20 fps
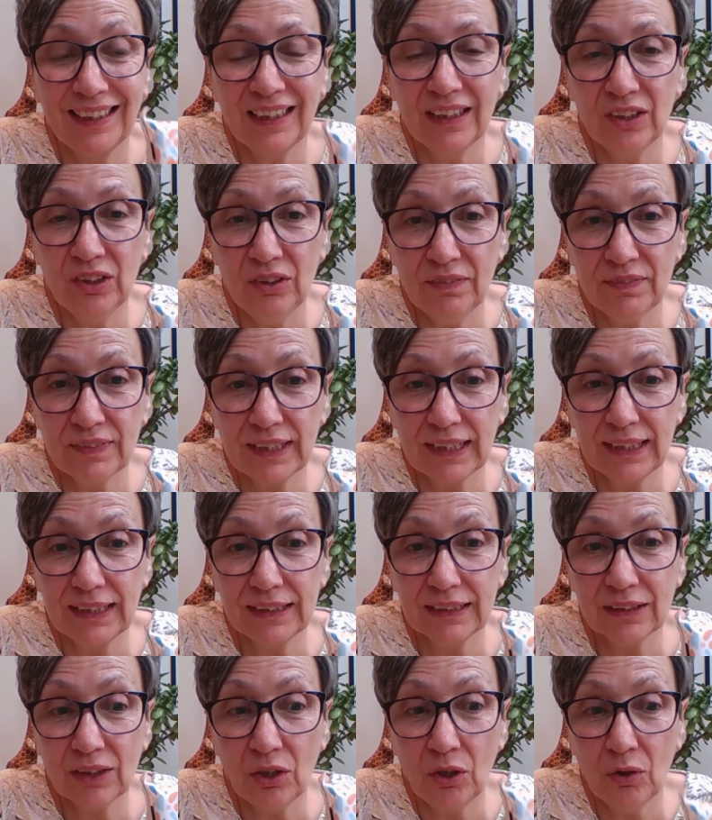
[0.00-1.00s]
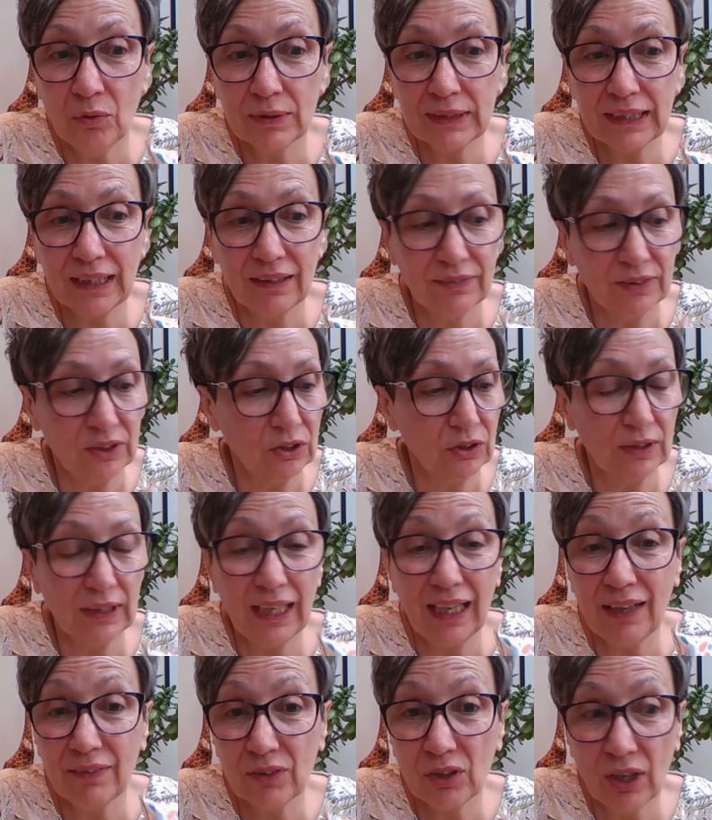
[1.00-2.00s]
Love these, always have done.
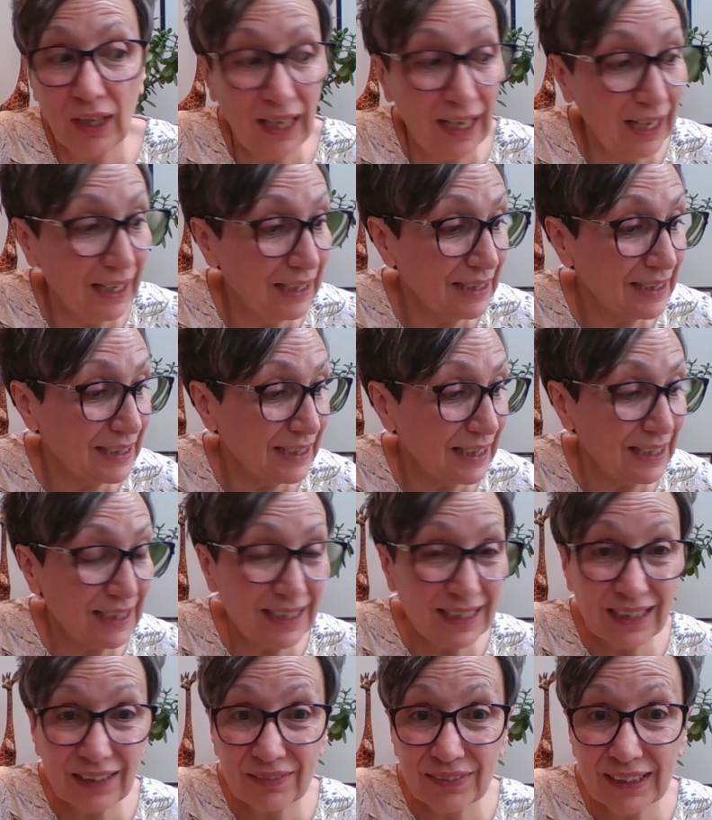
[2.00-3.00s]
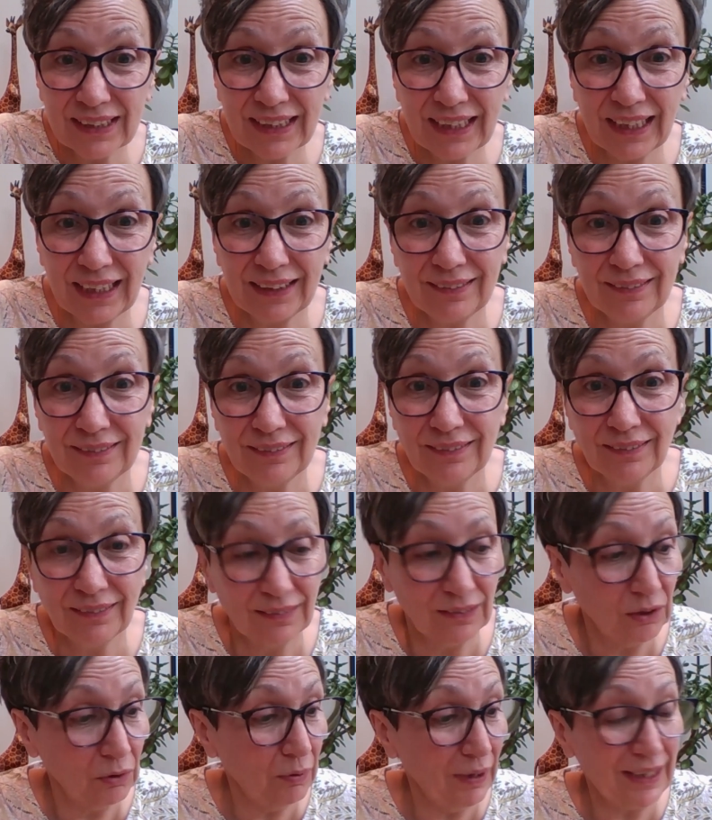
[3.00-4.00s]
I've got highly sensitive skin,
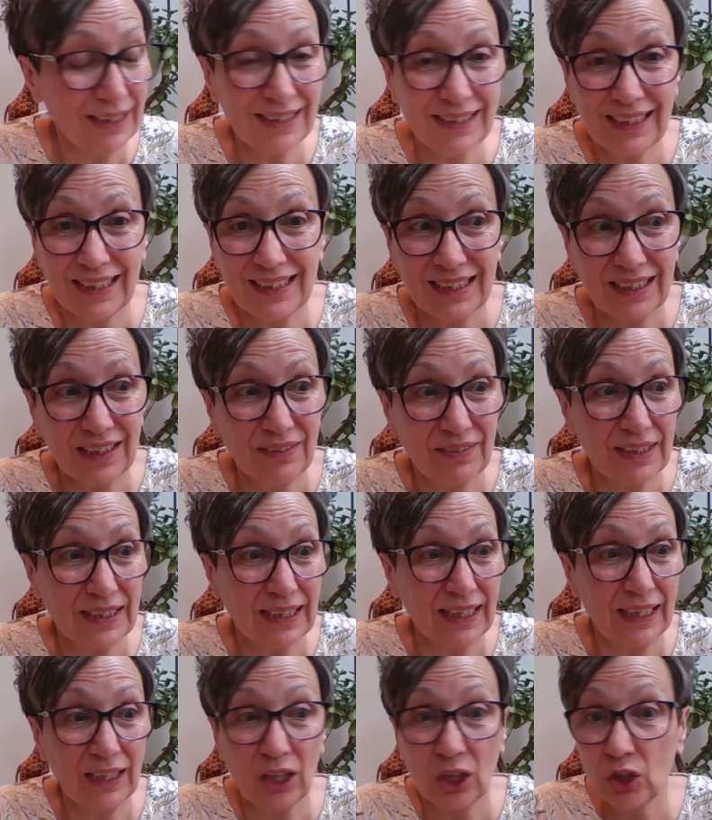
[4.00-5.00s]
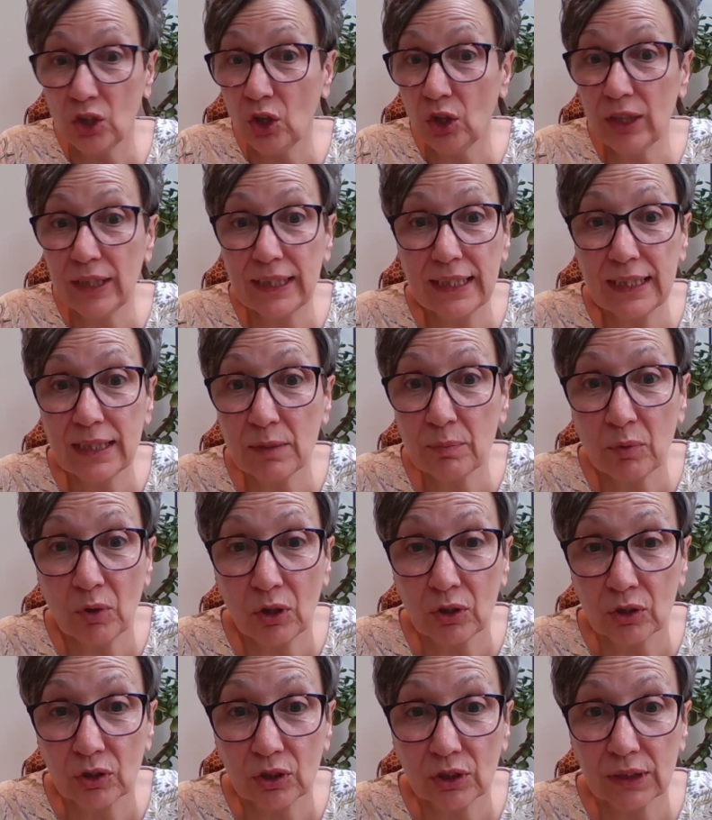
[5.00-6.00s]
quite sensitive skin, and none of these
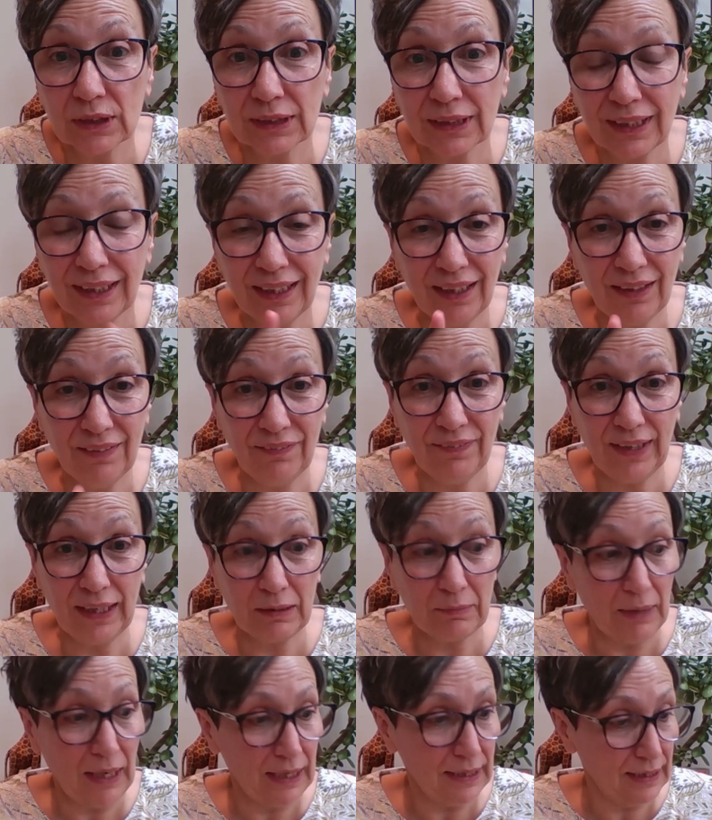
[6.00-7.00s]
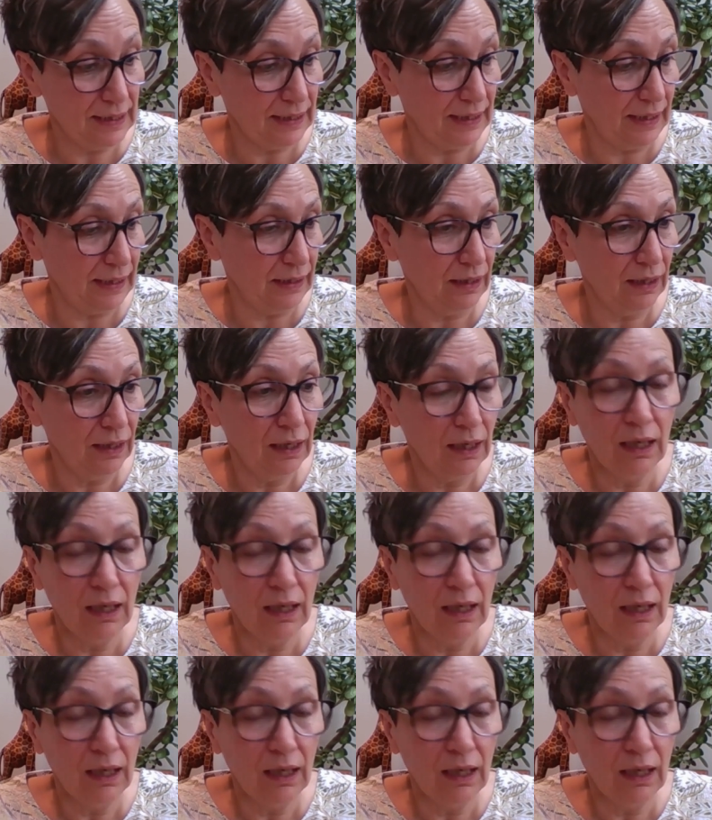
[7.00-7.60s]
products affect my skin.